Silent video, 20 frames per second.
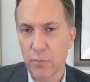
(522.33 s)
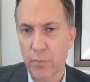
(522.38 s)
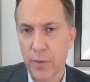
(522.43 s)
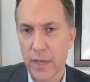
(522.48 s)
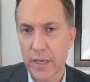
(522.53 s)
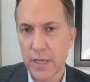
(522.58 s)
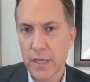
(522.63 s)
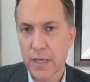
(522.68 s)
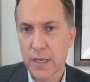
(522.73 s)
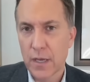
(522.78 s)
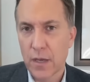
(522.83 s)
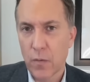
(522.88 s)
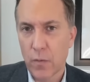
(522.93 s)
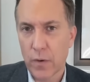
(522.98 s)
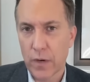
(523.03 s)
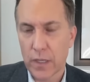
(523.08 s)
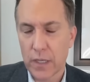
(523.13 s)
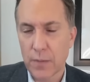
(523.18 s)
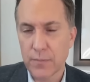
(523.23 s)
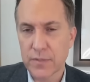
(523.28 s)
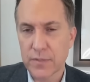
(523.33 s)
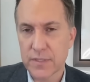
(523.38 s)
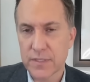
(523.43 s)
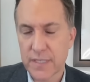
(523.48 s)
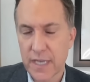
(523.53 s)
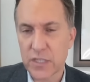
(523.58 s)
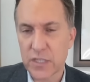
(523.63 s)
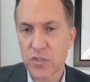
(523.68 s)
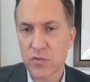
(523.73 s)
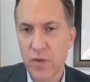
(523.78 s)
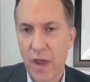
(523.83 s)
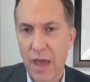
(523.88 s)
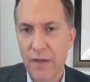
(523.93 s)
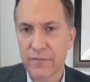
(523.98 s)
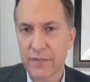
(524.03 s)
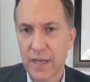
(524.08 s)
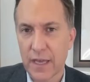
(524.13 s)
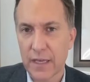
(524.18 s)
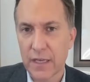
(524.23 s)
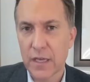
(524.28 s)
But when it comes to sex
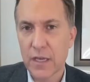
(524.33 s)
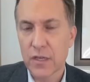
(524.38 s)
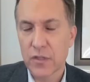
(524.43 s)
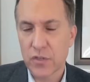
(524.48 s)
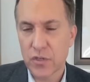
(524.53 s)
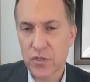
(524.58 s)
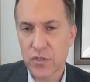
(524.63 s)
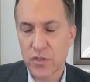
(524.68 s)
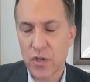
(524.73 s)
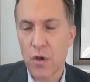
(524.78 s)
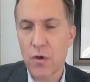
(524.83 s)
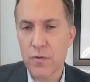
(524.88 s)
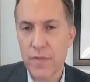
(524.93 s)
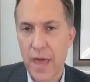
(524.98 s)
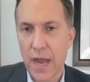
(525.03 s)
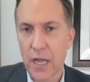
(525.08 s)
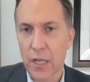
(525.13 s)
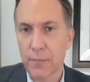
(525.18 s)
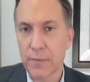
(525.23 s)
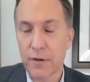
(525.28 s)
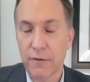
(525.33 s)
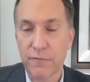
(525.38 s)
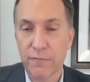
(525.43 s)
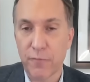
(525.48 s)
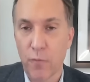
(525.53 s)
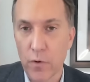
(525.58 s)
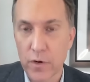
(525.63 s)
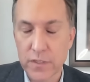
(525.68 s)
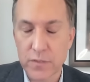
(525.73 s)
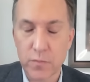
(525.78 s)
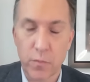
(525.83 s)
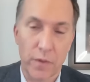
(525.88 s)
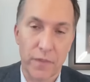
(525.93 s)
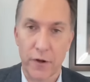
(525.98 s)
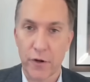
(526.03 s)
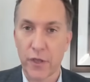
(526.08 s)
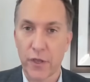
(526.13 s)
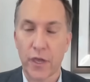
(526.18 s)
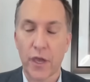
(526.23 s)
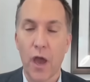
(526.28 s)
trafficking, to show that element of force, well,
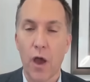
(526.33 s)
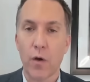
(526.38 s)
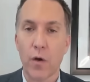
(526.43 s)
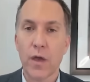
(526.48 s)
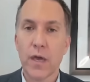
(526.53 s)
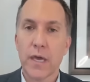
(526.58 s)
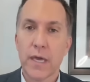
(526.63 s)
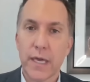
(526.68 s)
there you go.